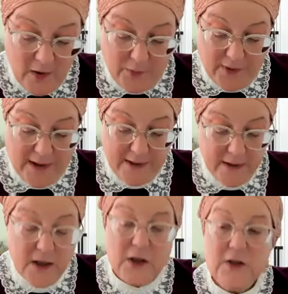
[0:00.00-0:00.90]
Okay,
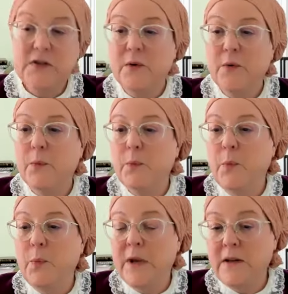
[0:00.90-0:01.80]
so
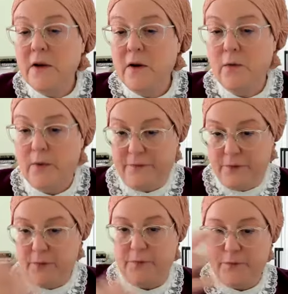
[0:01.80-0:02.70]
we know if
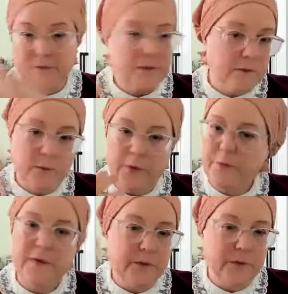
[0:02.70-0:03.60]
you've
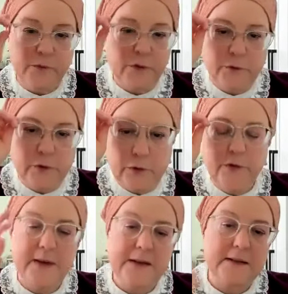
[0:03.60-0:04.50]

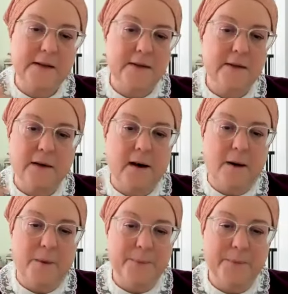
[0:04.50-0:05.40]
learned this
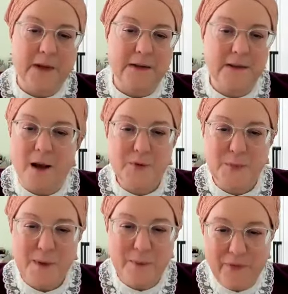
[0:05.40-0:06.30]
Psalms
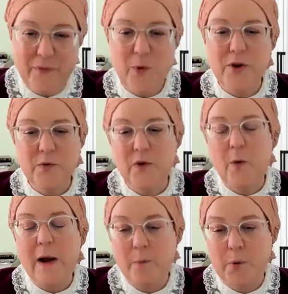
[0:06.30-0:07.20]
with me before, you know
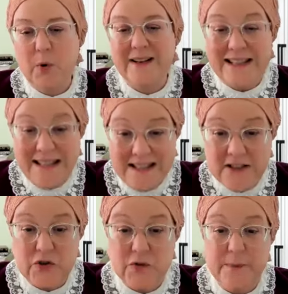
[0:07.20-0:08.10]
how important
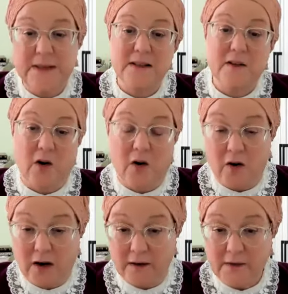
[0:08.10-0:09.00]
instruments
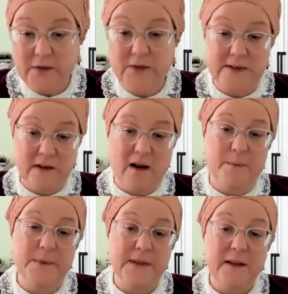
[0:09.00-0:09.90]
are to
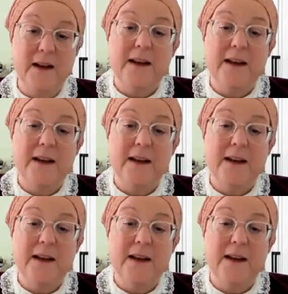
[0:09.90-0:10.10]
Psalms.